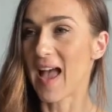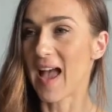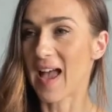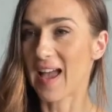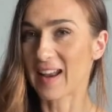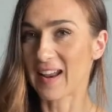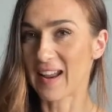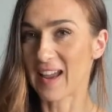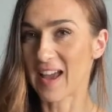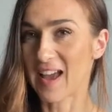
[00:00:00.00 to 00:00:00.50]

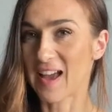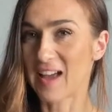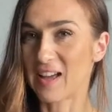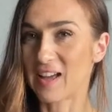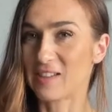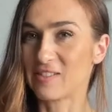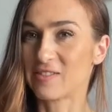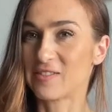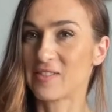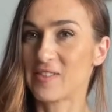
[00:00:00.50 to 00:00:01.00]
and I
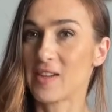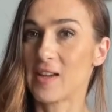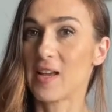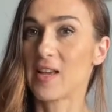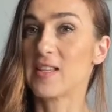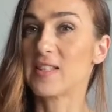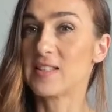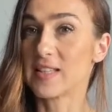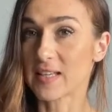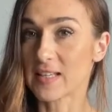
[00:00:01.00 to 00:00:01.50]
have
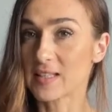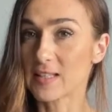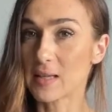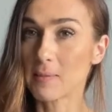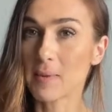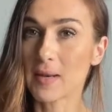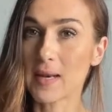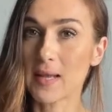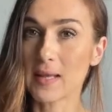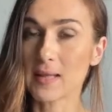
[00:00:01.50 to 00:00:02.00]
60
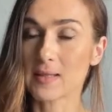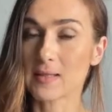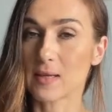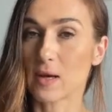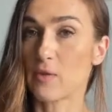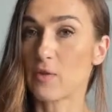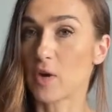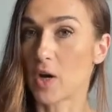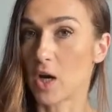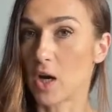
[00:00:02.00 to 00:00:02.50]
minutes
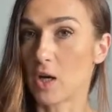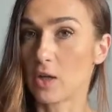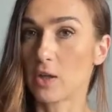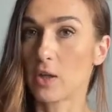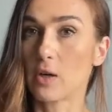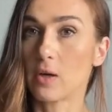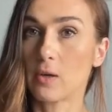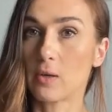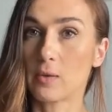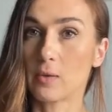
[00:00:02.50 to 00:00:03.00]
of
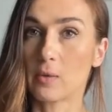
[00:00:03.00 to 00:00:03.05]
cardio